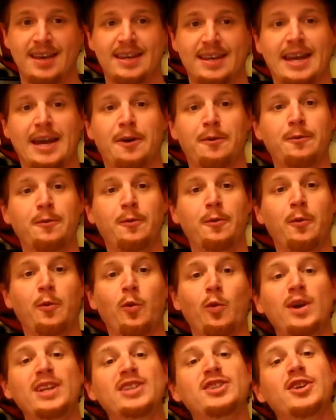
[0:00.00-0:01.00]
Now,
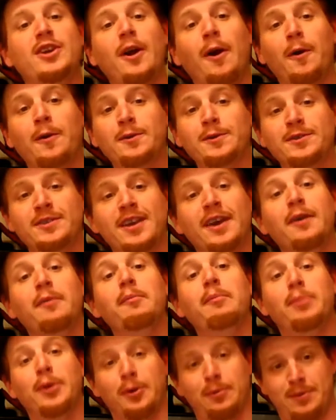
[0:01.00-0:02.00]
which goes
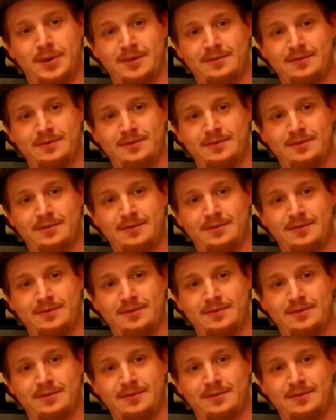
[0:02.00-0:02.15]
boop?